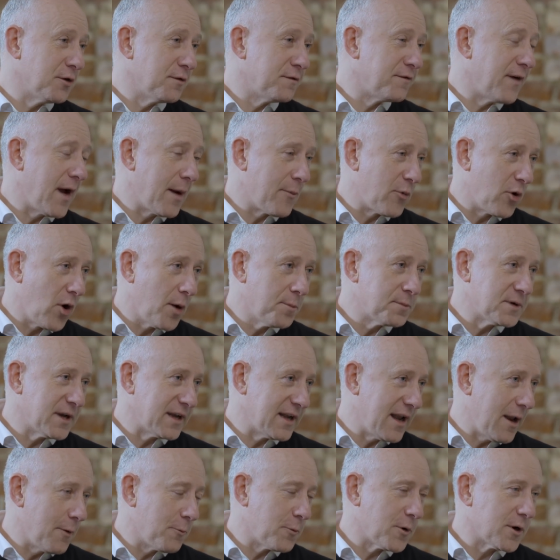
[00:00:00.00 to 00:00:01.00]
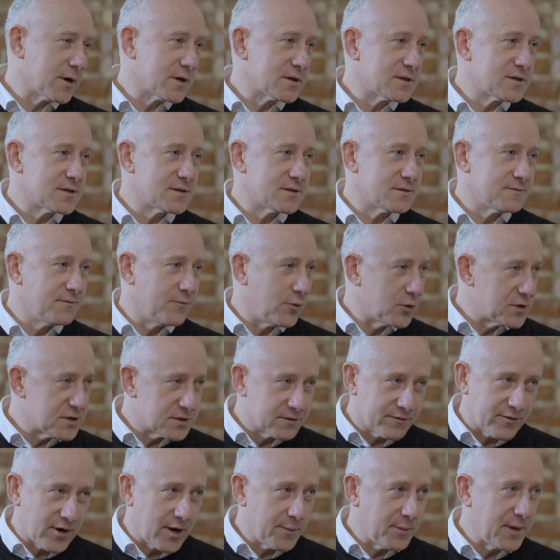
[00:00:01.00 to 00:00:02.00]
fiber optic networks, voice
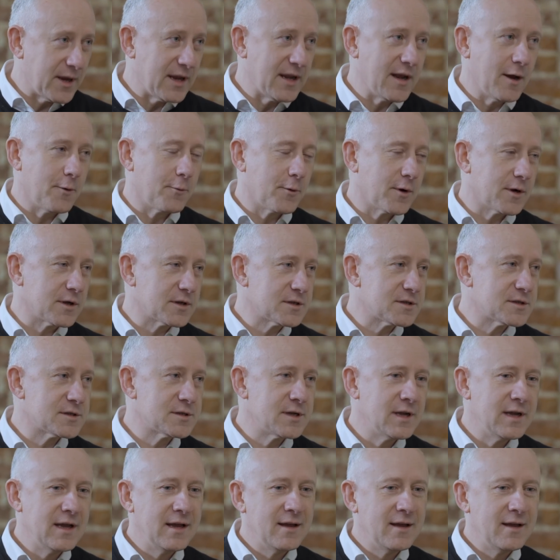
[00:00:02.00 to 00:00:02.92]
over IP networks